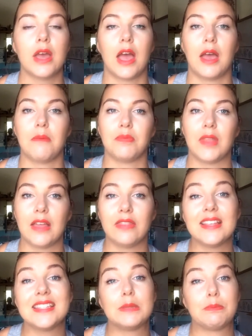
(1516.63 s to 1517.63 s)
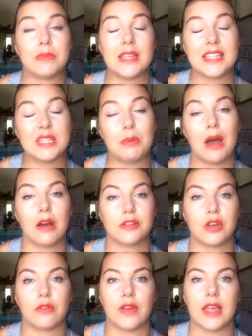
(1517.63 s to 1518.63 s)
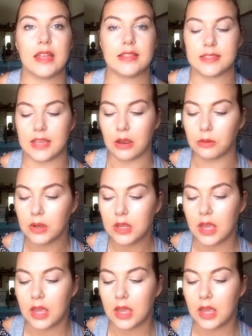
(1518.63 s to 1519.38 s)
and this is part of it. So